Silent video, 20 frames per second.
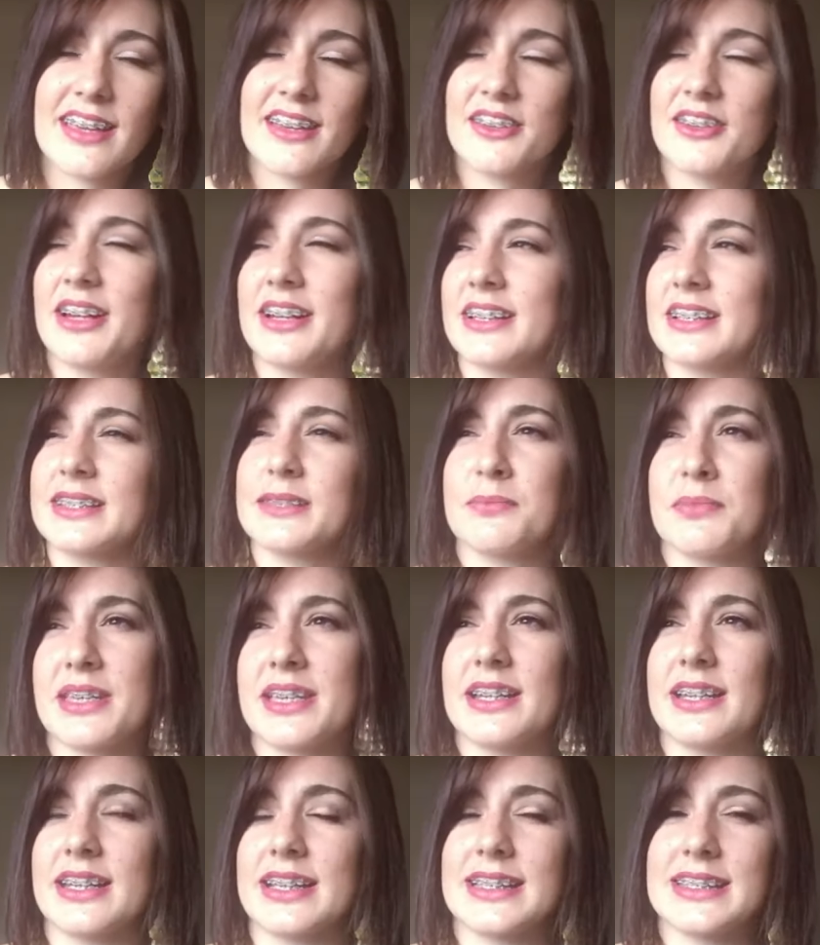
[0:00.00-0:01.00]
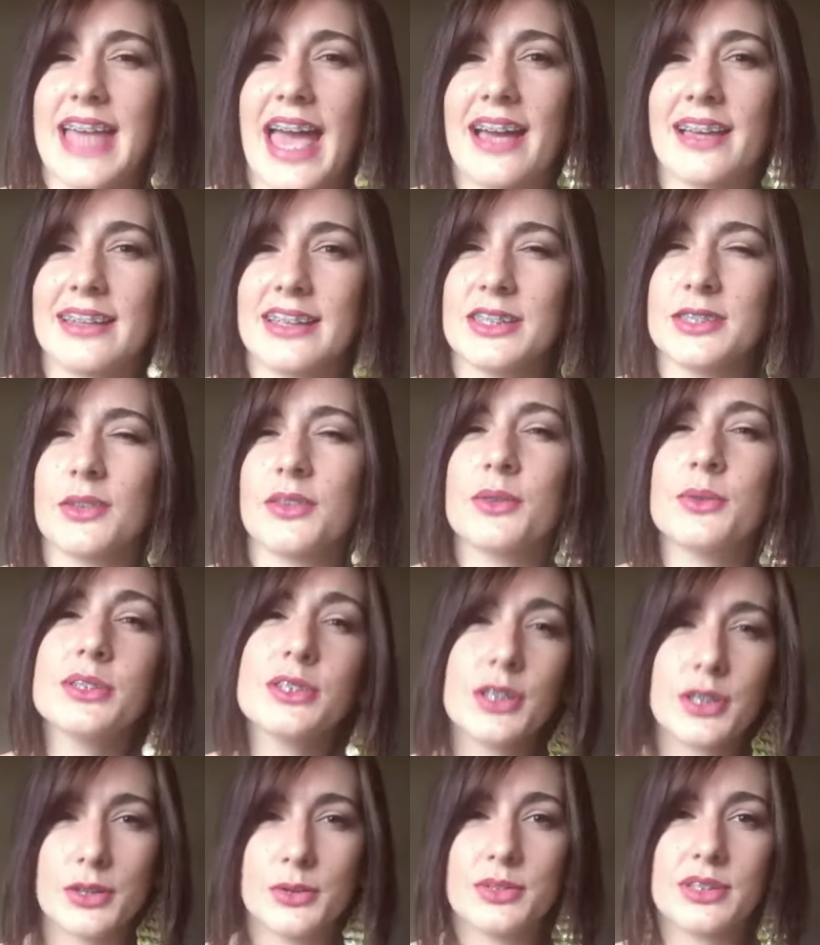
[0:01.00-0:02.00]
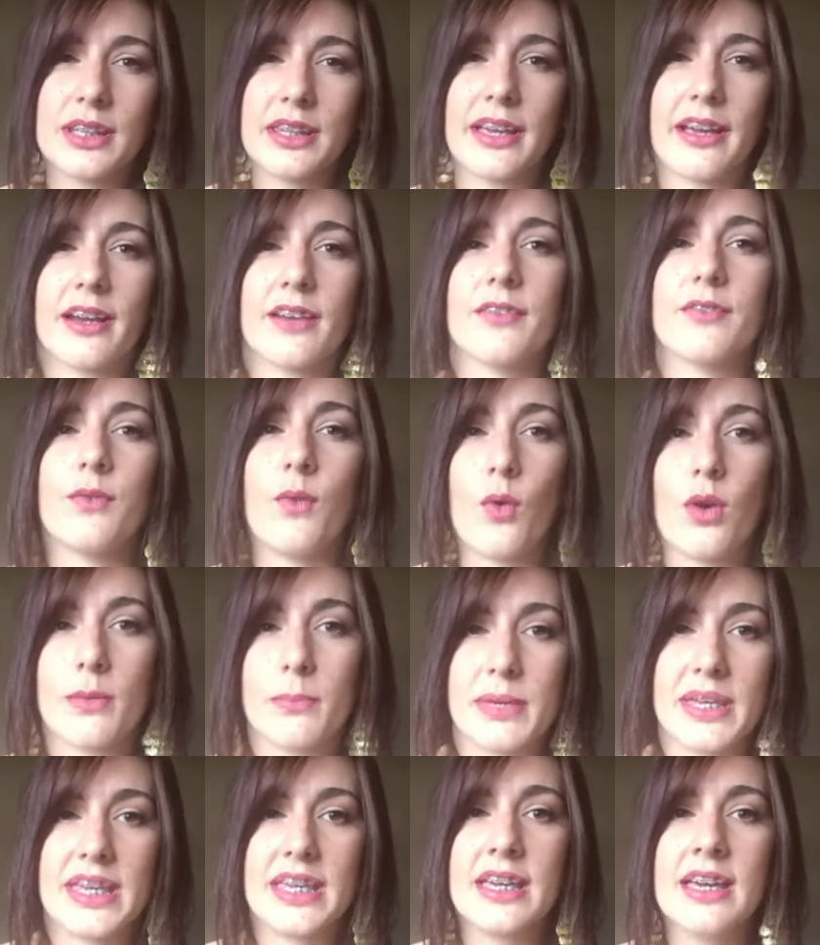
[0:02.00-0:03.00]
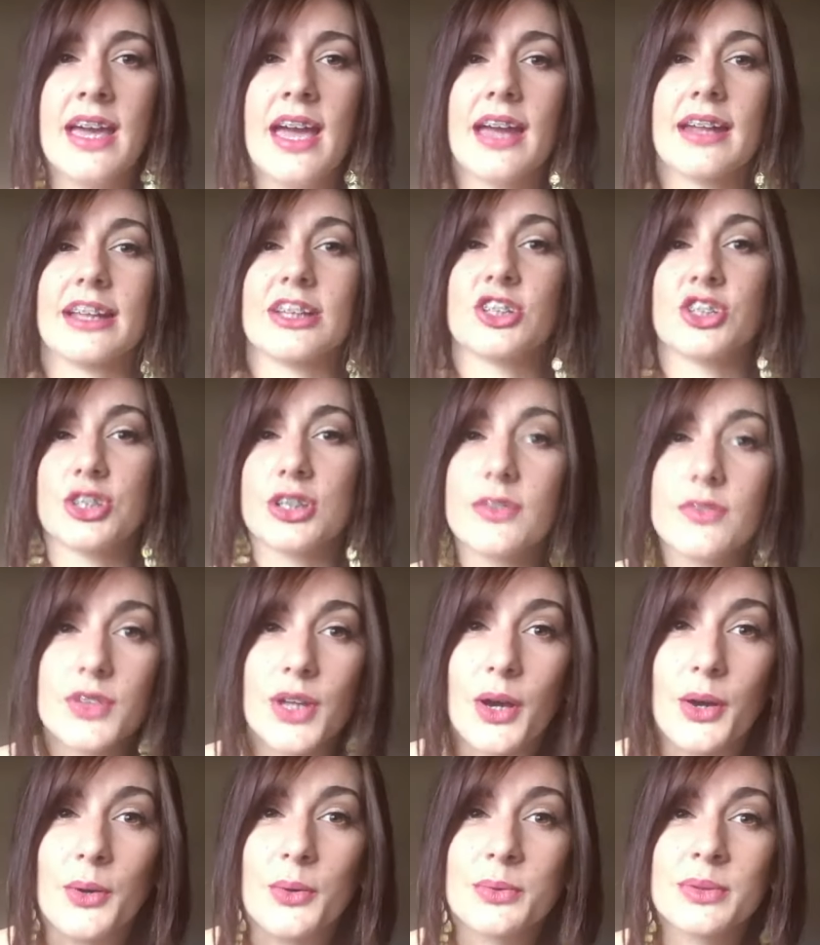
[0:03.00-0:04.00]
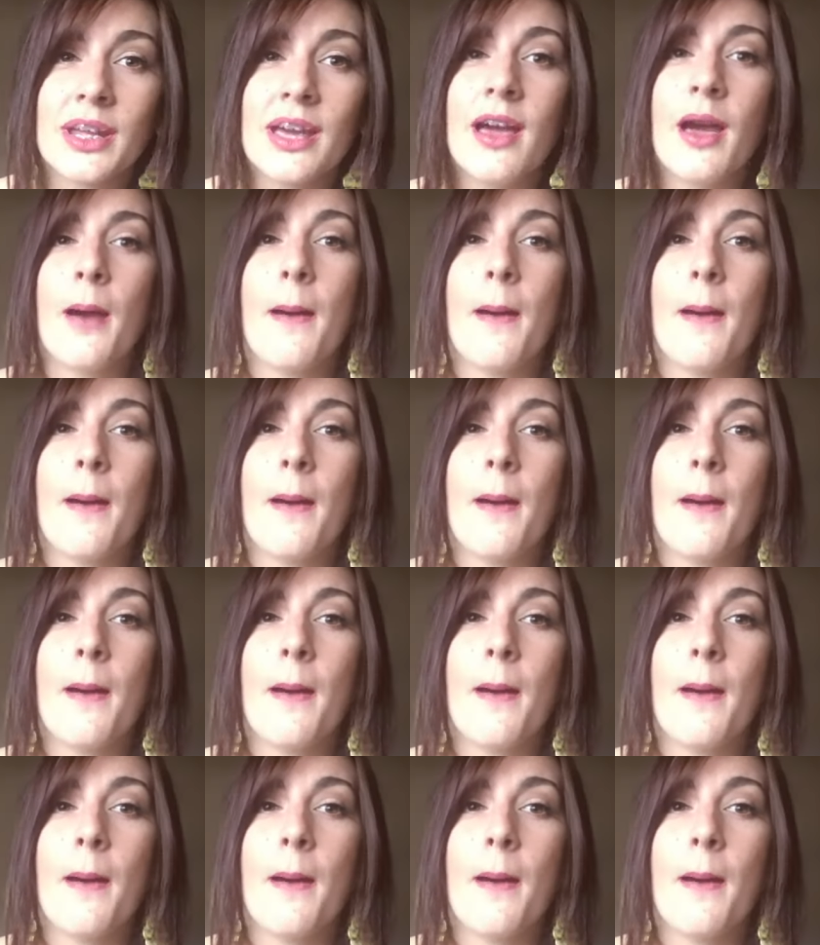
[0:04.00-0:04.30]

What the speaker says: I don't know how to explain it exactly. So there was clues there for me, and I should have known,